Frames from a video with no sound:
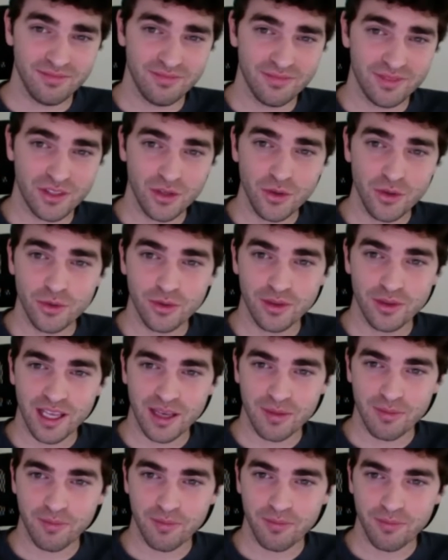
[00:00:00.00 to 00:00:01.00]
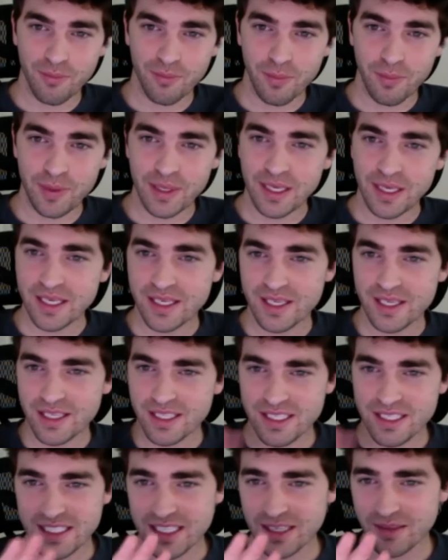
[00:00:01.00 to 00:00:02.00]
dude, like be
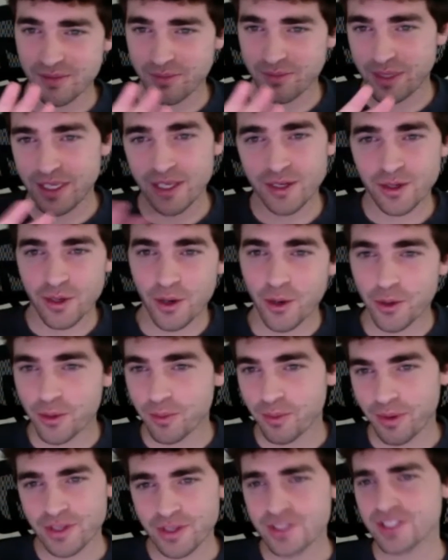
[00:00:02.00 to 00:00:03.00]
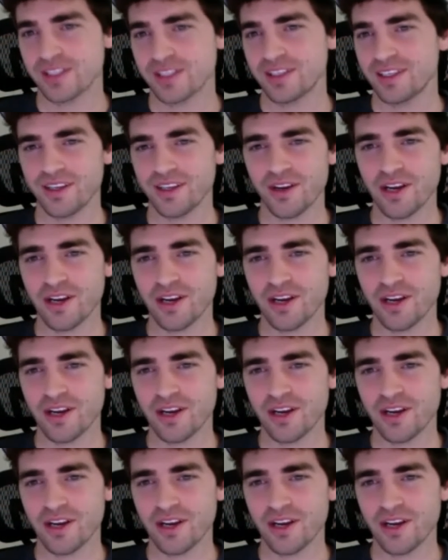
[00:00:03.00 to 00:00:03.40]
your own person. You know what